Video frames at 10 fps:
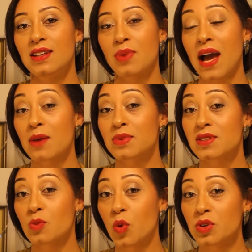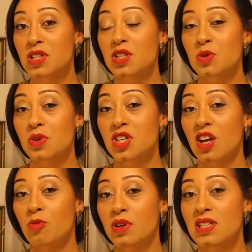perhaps wanted to
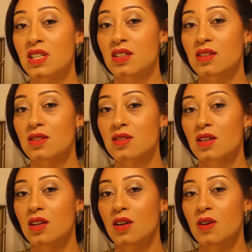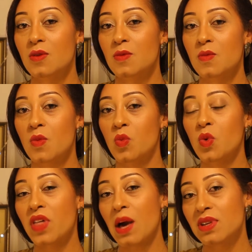achieve but didn't,
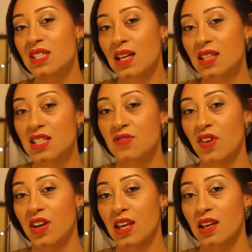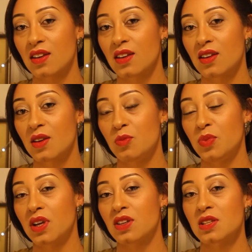will that be satisfying?
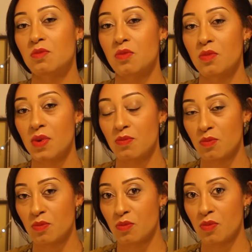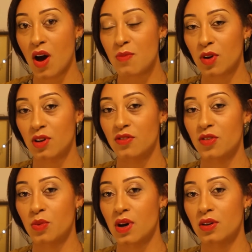Because in my model of
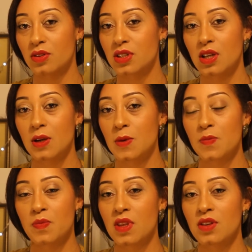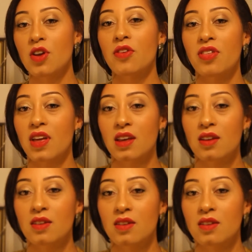the world, nothing,